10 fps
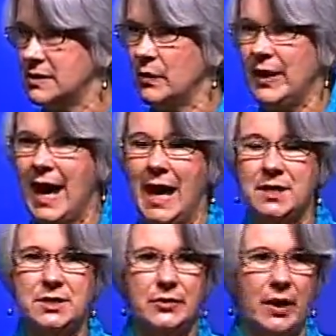So we
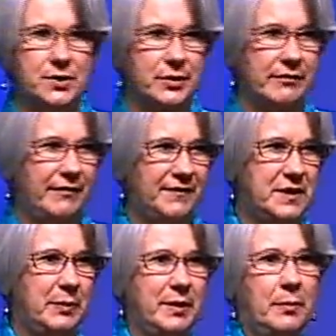had
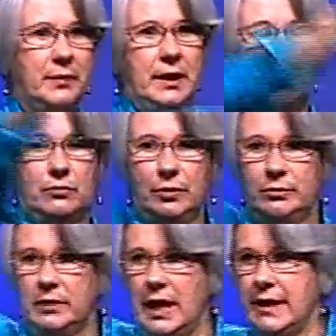250 people in a
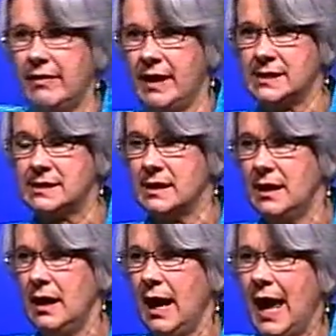room like this
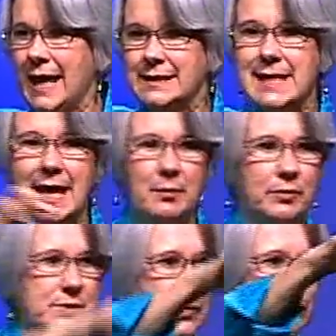at
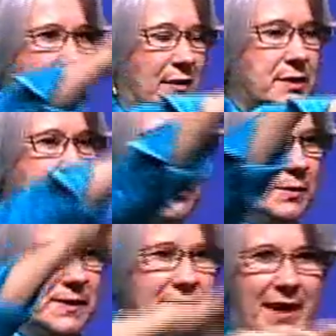tables, round tables